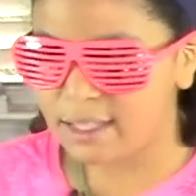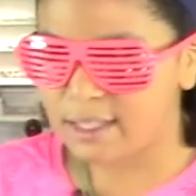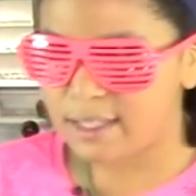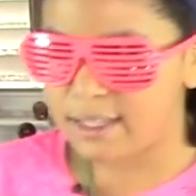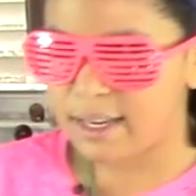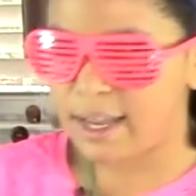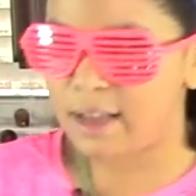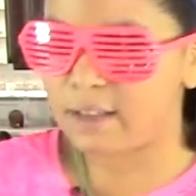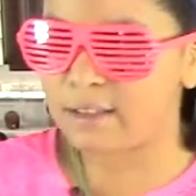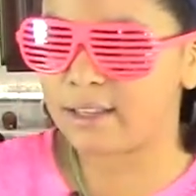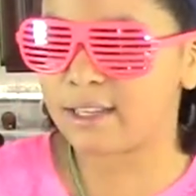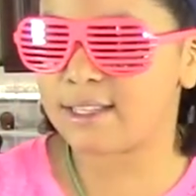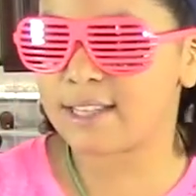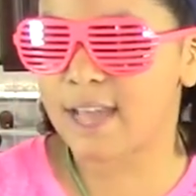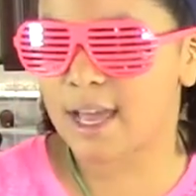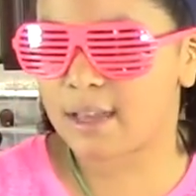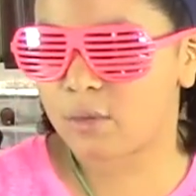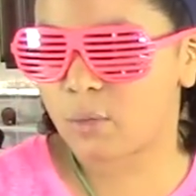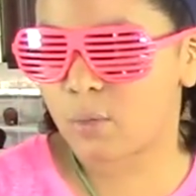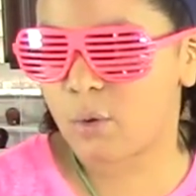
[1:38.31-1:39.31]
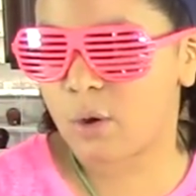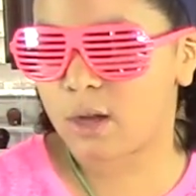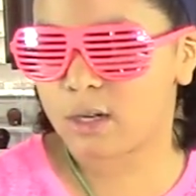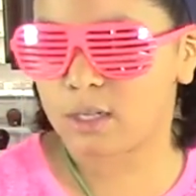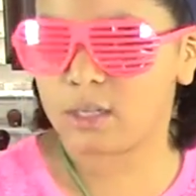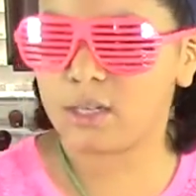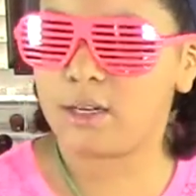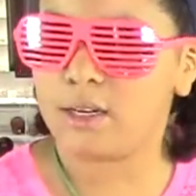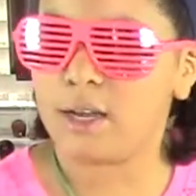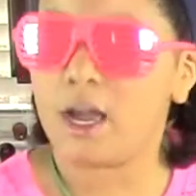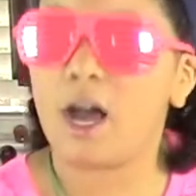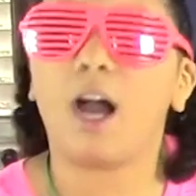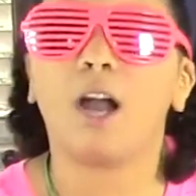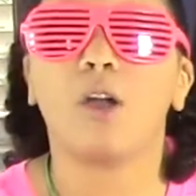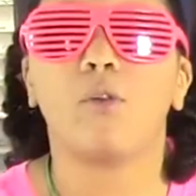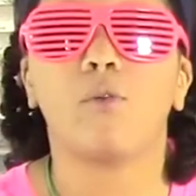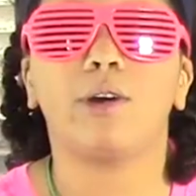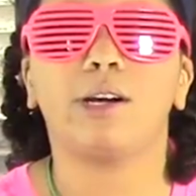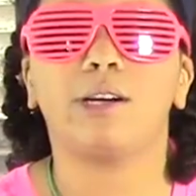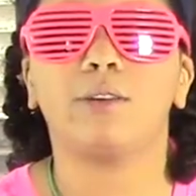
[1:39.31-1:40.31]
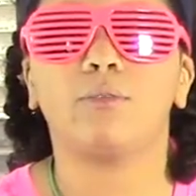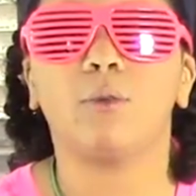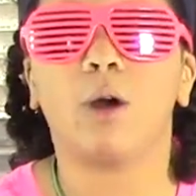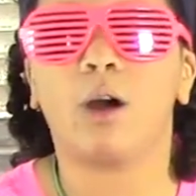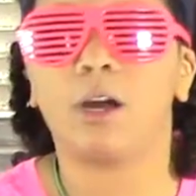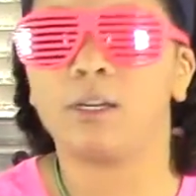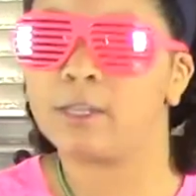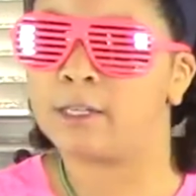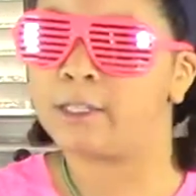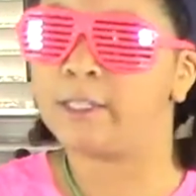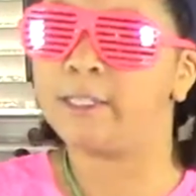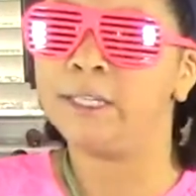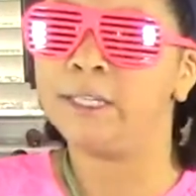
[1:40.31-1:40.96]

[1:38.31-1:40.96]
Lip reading: now let's add the water. Agua, water,